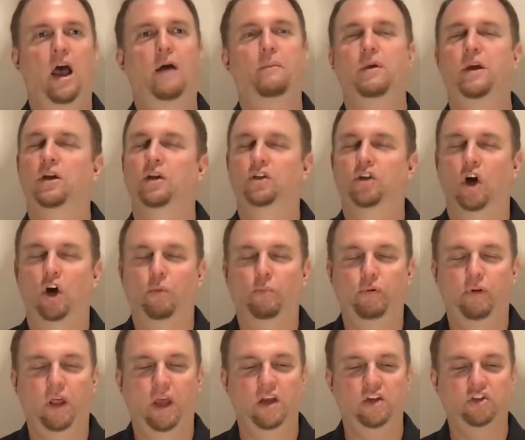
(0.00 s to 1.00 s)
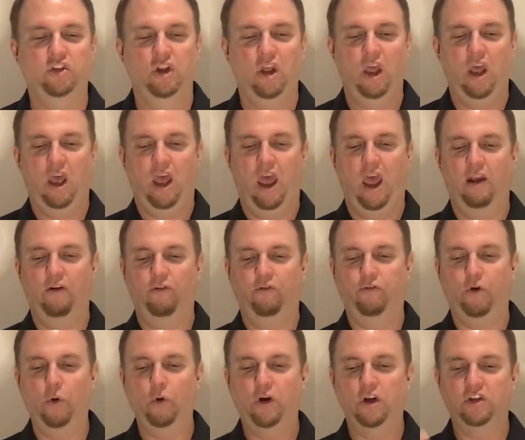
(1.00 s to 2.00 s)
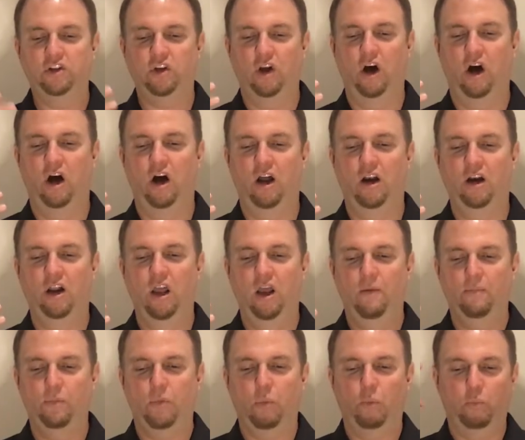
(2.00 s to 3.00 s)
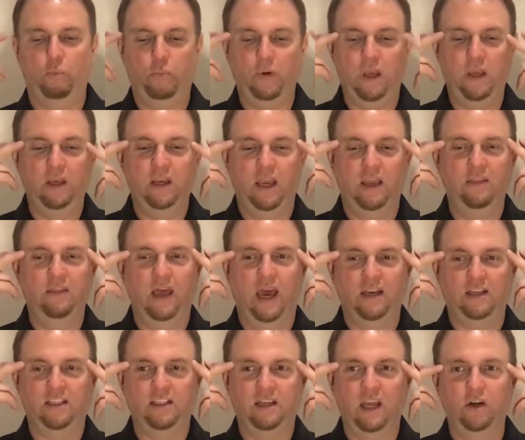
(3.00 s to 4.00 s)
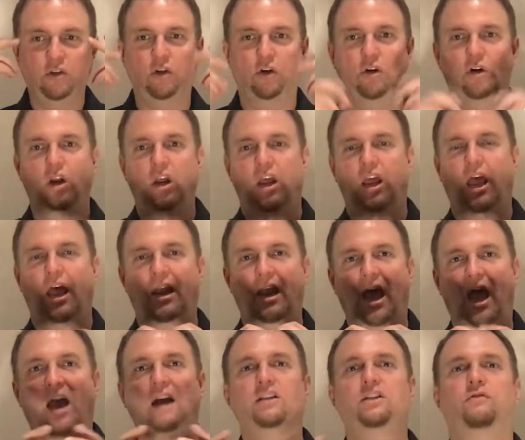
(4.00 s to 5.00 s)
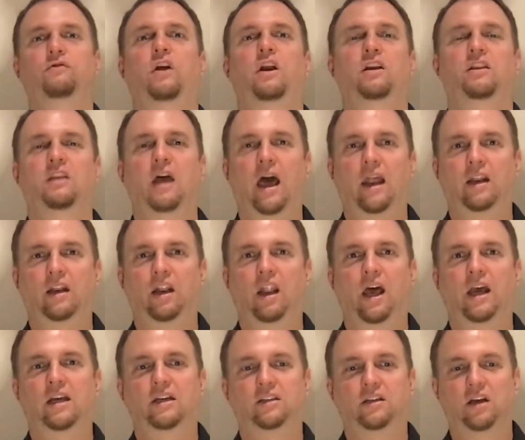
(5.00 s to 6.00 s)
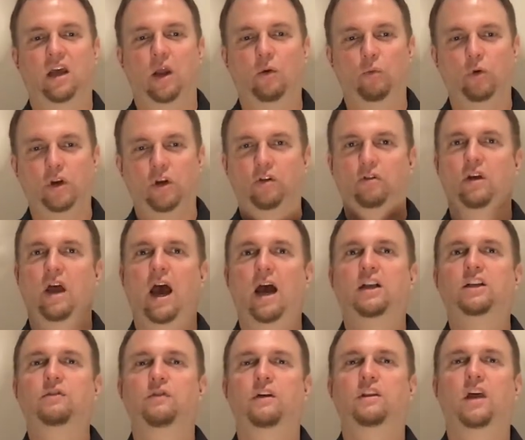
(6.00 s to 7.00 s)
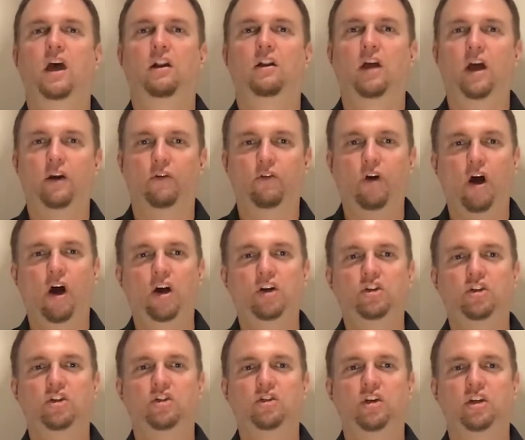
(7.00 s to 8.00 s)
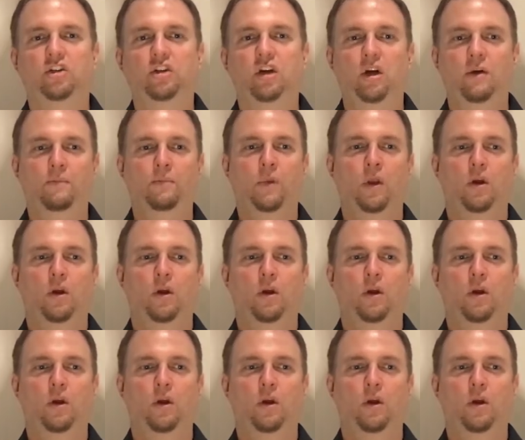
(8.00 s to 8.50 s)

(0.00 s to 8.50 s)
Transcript: be in a dark place, and focus on being in that center and activating that light. And when you activate that light of consciousness,